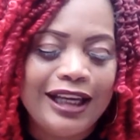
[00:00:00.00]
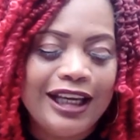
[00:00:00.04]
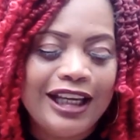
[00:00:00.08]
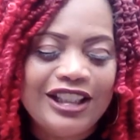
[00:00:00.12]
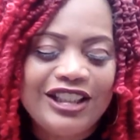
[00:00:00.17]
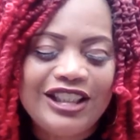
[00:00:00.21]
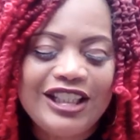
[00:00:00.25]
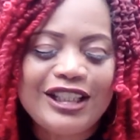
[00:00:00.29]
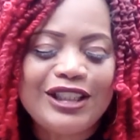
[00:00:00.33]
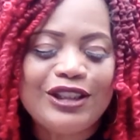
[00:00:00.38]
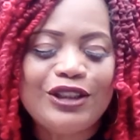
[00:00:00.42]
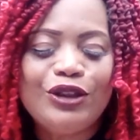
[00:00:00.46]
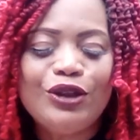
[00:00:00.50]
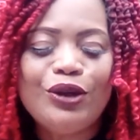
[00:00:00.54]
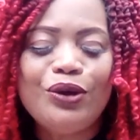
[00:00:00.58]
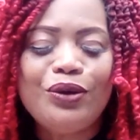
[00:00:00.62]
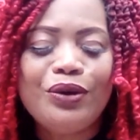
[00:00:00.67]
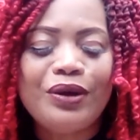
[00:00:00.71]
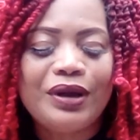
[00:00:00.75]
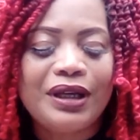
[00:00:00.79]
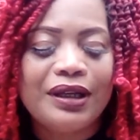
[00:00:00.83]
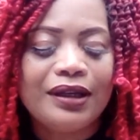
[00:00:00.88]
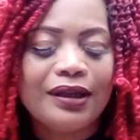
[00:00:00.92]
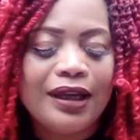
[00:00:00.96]
Just do
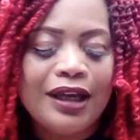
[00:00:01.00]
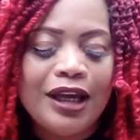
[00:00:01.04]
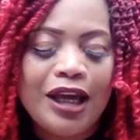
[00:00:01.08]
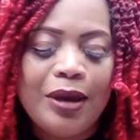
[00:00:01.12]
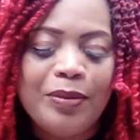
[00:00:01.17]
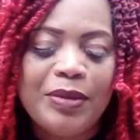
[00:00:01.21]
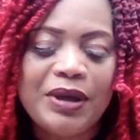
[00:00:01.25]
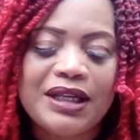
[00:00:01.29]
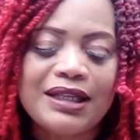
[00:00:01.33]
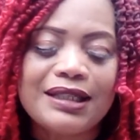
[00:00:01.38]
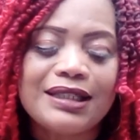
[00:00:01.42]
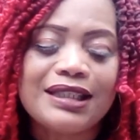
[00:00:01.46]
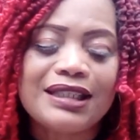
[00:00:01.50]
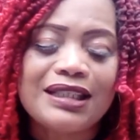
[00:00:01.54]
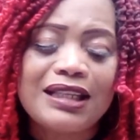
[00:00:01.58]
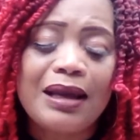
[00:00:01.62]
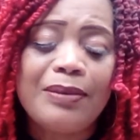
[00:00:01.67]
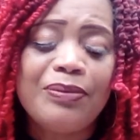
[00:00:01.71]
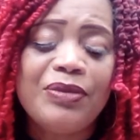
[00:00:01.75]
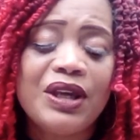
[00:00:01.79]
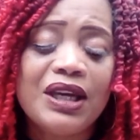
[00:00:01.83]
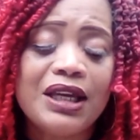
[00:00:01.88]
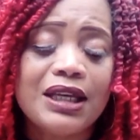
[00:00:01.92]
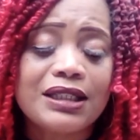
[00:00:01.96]
it because
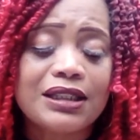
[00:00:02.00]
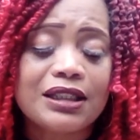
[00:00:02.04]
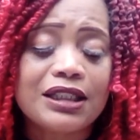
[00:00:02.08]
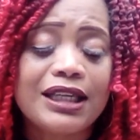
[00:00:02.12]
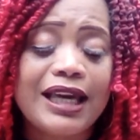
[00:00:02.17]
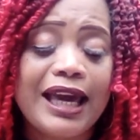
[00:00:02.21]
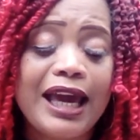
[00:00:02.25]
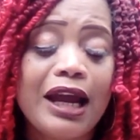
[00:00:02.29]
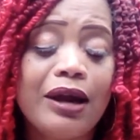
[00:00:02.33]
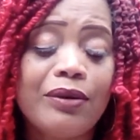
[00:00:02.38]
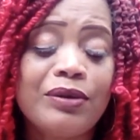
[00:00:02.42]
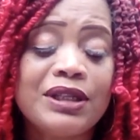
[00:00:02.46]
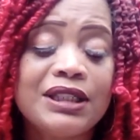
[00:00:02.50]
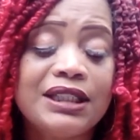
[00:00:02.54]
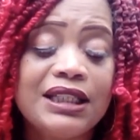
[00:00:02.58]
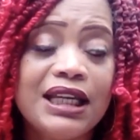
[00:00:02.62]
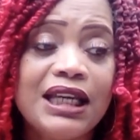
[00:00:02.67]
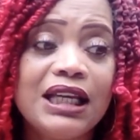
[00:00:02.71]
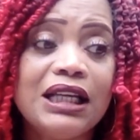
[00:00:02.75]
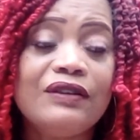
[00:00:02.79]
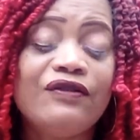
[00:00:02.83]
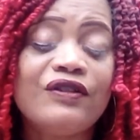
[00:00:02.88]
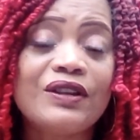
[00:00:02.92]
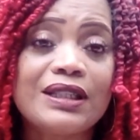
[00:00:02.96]
something is
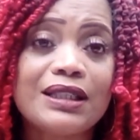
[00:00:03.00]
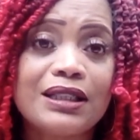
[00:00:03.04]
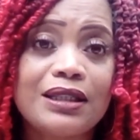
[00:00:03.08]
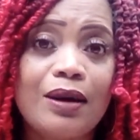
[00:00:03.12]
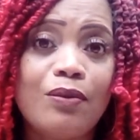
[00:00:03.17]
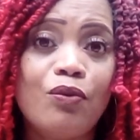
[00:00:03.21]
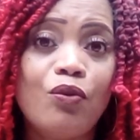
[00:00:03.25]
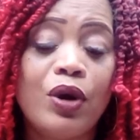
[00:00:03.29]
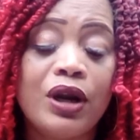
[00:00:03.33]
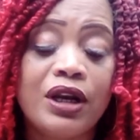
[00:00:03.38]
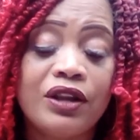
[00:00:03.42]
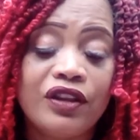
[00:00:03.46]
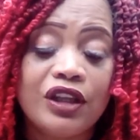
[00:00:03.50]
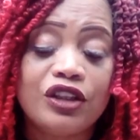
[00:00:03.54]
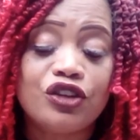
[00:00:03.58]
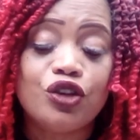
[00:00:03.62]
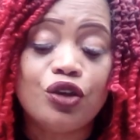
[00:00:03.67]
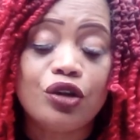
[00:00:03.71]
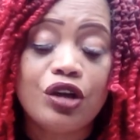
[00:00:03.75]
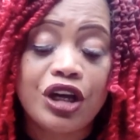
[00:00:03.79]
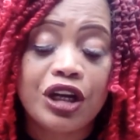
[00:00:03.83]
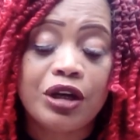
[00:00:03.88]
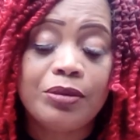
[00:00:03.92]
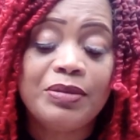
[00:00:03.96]
guaranteed for someone that you're
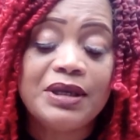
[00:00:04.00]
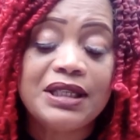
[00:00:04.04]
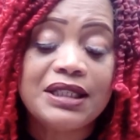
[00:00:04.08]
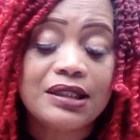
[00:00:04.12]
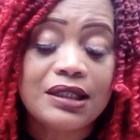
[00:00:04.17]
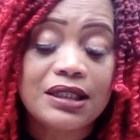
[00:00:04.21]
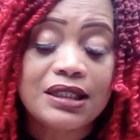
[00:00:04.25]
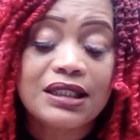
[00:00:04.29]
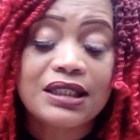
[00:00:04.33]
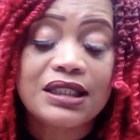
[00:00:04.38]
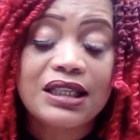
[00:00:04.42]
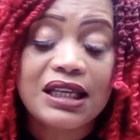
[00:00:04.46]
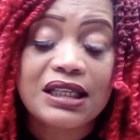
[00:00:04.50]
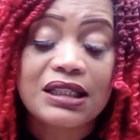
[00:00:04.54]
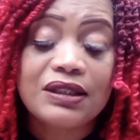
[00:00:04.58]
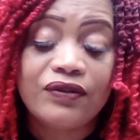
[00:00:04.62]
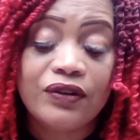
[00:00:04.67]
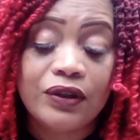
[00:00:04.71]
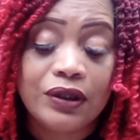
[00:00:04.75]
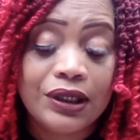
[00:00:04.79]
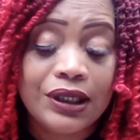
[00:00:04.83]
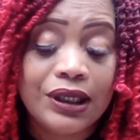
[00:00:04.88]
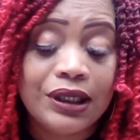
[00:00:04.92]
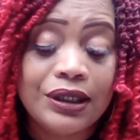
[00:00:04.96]
going to be
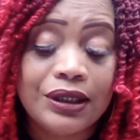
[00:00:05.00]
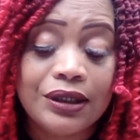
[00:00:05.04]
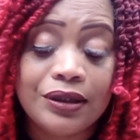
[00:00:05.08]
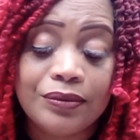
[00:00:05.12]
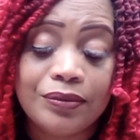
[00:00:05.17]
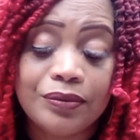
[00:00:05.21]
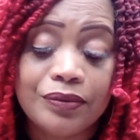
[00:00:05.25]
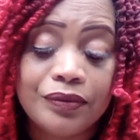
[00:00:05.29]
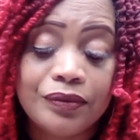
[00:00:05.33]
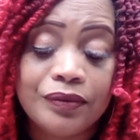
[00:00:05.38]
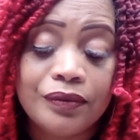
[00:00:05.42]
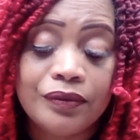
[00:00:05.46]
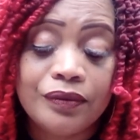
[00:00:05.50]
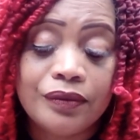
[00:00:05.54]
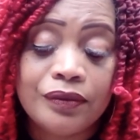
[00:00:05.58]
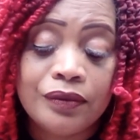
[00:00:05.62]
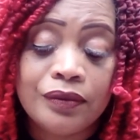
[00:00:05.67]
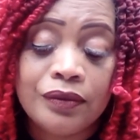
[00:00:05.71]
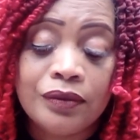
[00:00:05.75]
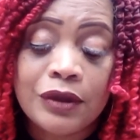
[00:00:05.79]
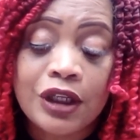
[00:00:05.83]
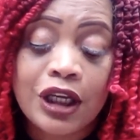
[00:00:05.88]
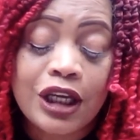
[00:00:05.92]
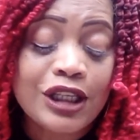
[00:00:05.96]
successful in it.
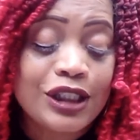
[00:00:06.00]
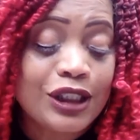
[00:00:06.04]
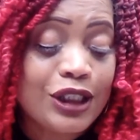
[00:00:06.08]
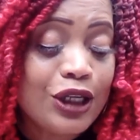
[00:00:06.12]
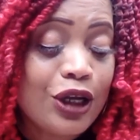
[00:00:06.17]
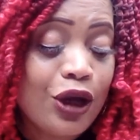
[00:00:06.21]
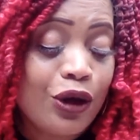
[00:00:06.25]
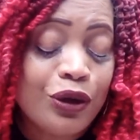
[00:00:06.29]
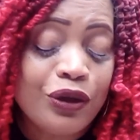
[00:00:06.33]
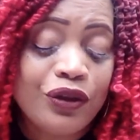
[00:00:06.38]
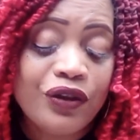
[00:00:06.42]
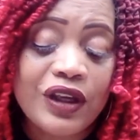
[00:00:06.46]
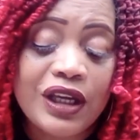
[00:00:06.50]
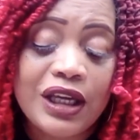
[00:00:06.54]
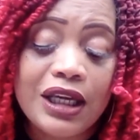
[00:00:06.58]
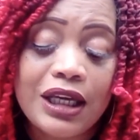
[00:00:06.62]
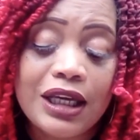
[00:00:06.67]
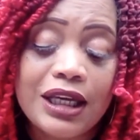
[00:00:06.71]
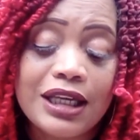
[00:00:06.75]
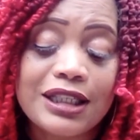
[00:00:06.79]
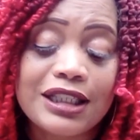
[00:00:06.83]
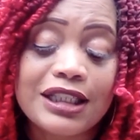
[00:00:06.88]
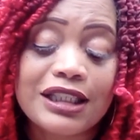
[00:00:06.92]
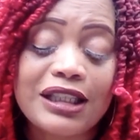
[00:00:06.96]
Because the only thing
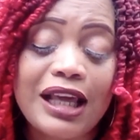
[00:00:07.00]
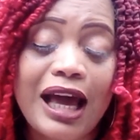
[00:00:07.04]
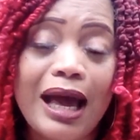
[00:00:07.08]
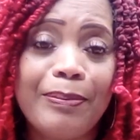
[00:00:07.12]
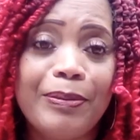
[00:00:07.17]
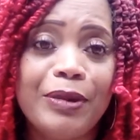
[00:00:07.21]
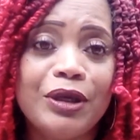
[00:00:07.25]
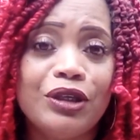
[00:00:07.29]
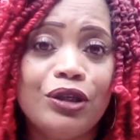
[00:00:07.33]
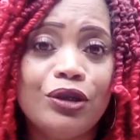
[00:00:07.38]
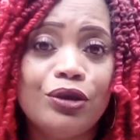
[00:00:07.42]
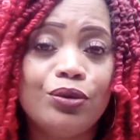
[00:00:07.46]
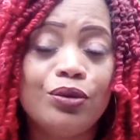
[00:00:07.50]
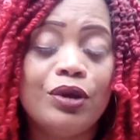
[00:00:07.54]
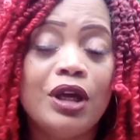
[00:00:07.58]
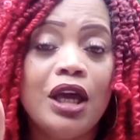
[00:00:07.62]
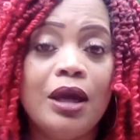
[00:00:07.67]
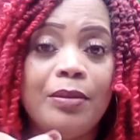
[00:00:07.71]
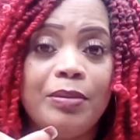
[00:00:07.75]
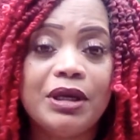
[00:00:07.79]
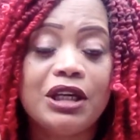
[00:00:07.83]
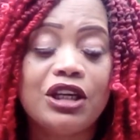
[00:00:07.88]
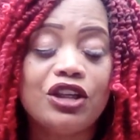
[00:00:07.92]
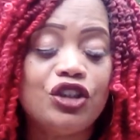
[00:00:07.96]
is stopping you
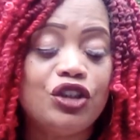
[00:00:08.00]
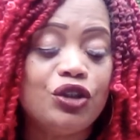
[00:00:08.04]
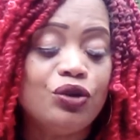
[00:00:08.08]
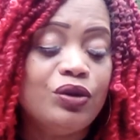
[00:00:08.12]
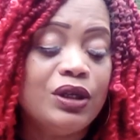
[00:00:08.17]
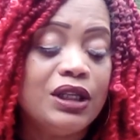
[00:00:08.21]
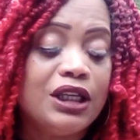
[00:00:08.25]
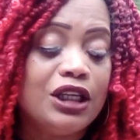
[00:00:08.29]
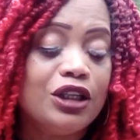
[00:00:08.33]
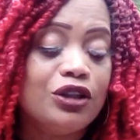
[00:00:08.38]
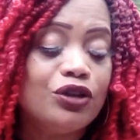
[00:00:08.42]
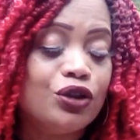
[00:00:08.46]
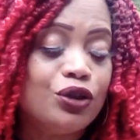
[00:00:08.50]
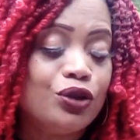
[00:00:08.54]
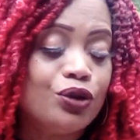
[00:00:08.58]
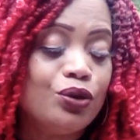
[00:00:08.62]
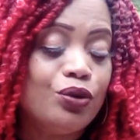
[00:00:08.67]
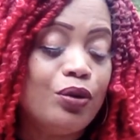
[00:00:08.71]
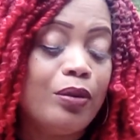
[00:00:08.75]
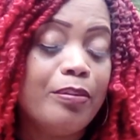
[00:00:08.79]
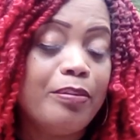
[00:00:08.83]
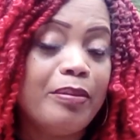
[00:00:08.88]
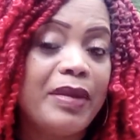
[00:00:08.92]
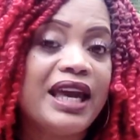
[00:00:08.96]
because you need
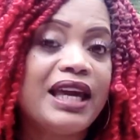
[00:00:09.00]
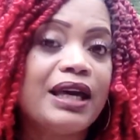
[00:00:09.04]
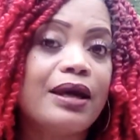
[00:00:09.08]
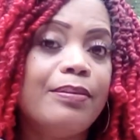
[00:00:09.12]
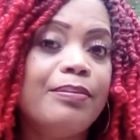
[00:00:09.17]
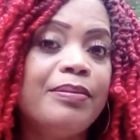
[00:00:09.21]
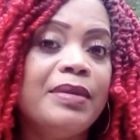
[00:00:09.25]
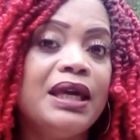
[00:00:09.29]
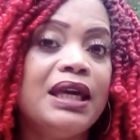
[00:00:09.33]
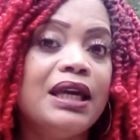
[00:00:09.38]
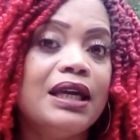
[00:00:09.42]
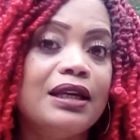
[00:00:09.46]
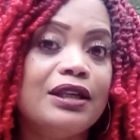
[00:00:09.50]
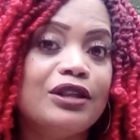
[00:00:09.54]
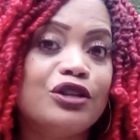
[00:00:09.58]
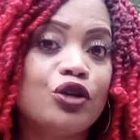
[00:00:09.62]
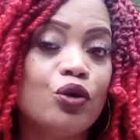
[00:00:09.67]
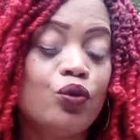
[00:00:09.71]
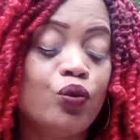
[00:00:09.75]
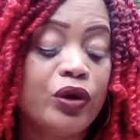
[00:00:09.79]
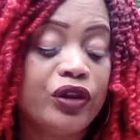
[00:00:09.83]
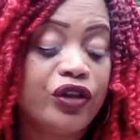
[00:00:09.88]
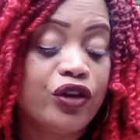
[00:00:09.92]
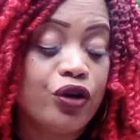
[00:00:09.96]
to make amends
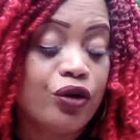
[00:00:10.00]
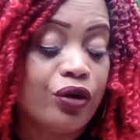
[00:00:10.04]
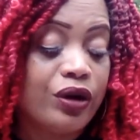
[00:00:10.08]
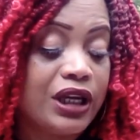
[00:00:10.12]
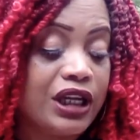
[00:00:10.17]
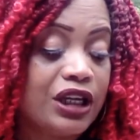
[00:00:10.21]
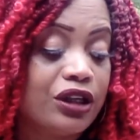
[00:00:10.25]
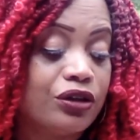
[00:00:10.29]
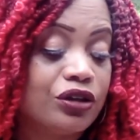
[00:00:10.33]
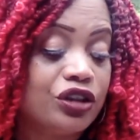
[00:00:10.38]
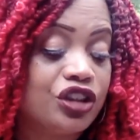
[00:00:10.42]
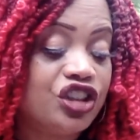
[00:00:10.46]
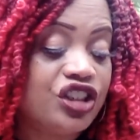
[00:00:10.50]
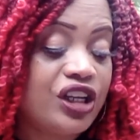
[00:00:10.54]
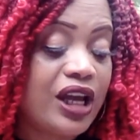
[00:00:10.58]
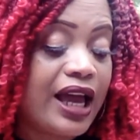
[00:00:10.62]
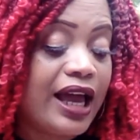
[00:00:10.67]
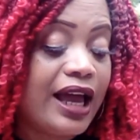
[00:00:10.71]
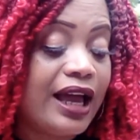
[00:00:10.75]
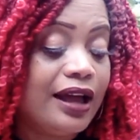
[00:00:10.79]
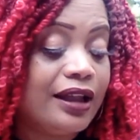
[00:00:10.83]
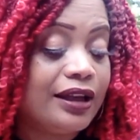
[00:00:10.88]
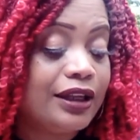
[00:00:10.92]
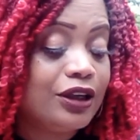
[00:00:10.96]
with your inner
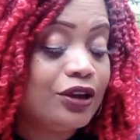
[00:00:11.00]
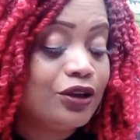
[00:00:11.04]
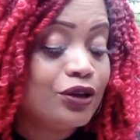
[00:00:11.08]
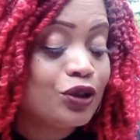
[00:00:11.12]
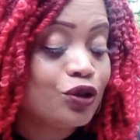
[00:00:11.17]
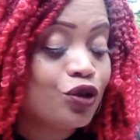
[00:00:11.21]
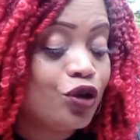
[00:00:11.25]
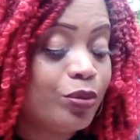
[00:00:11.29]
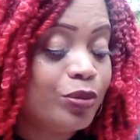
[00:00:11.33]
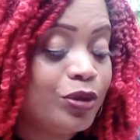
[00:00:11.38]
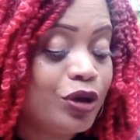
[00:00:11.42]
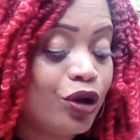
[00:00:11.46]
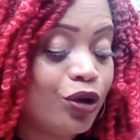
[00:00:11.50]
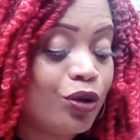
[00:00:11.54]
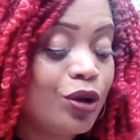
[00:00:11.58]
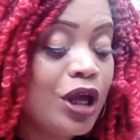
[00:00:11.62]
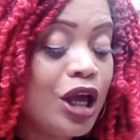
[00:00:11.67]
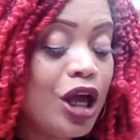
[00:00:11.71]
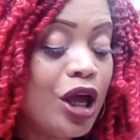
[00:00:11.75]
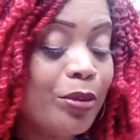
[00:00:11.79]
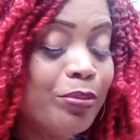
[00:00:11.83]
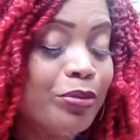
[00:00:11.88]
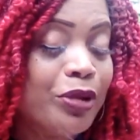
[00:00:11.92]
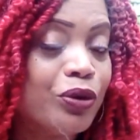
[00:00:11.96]
child here, Scorpio.
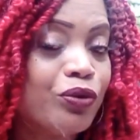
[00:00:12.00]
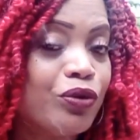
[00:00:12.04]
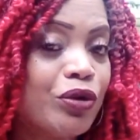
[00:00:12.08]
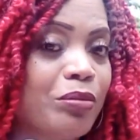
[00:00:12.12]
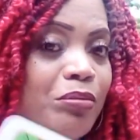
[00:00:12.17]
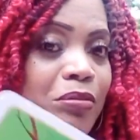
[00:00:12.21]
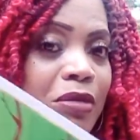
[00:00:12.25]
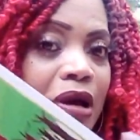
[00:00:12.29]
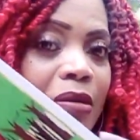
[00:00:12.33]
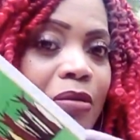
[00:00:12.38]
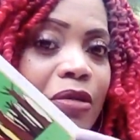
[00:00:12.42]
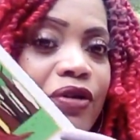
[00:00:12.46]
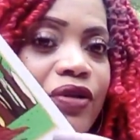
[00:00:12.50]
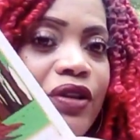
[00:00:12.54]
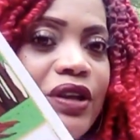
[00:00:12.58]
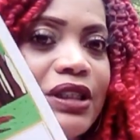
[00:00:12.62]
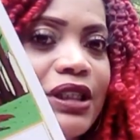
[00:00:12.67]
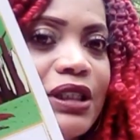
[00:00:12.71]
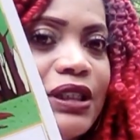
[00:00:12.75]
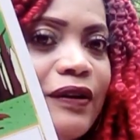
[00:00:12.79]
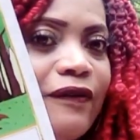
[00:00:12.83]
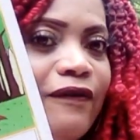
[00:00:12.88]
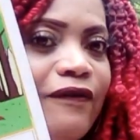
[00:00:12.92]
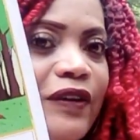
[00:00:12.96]
But remember, this
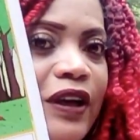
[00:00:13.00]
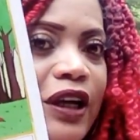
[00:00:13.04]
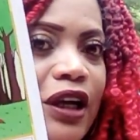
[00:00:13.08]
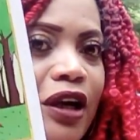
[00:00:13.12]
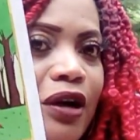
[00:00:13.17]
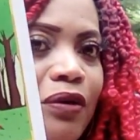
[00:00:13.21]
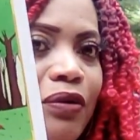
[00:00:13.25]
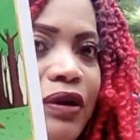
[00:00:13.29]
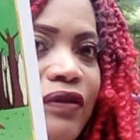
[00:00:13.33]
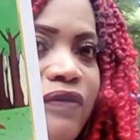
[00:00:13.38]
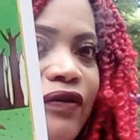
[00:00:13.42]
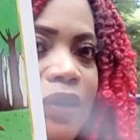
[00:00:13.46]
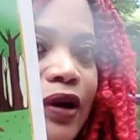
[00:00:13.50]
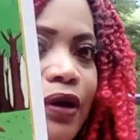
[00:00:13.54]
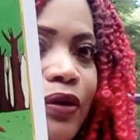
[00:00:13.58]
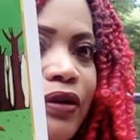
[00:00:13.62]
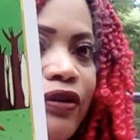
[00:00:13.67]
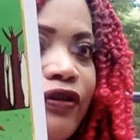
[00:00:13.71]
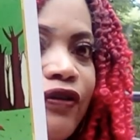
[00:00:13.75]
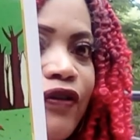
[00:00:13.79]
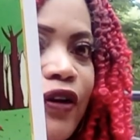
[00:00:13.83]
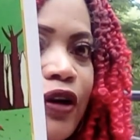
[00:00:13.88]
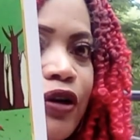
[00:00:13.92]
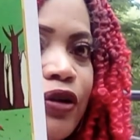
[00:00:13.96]
is a very, very
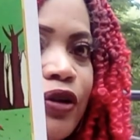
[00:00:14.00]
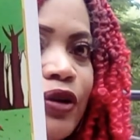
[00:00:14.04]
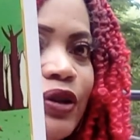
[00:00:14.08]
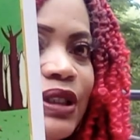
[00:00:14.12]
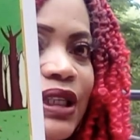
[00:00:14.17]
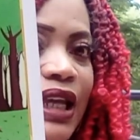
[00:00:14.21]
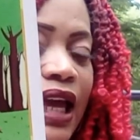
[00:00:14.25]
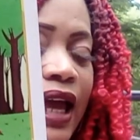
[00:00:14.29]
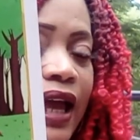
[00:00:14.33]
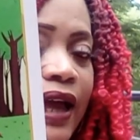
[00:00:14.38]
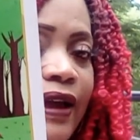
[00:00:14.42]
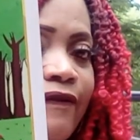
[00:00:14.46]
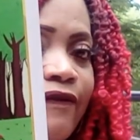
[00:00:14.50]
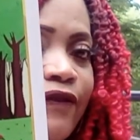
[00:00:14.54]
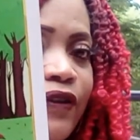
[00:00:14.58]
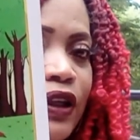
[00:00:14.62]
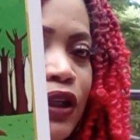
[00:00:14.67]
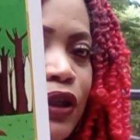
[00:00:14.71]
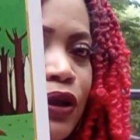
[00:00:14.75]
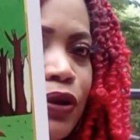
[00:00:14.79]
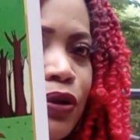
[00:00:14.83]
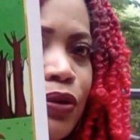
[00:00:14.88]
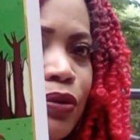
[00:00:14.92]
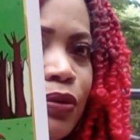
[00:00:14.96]
fertile time for
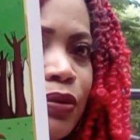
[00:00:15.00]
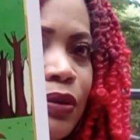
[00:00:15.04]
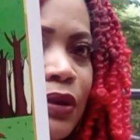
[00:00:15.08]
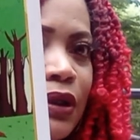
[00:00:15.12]
you.